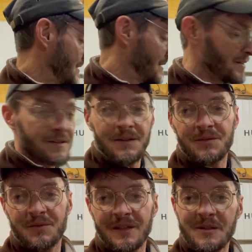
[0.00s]
And
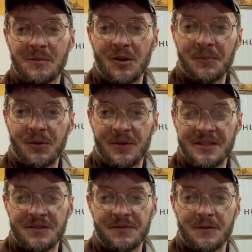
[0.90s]
there's really multiple
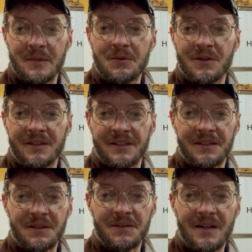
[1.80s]
reasons for me wanting to
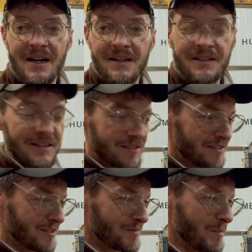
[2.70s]
do that. It's, it's